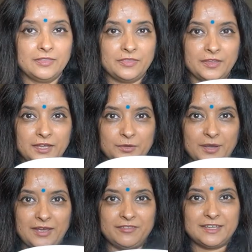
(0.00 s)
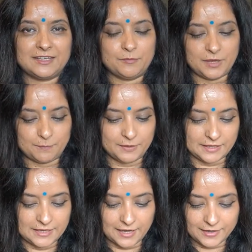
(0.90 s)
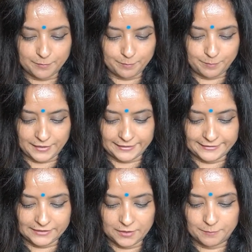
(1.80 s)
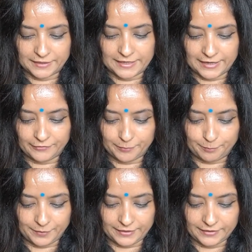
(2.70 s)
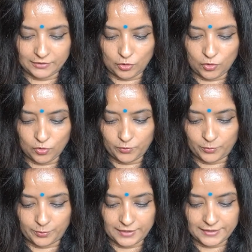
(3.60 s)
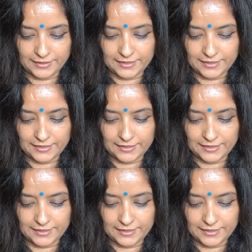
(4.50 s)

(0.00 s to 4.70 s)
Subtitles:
There you have it, my Bagara Baingan all ready.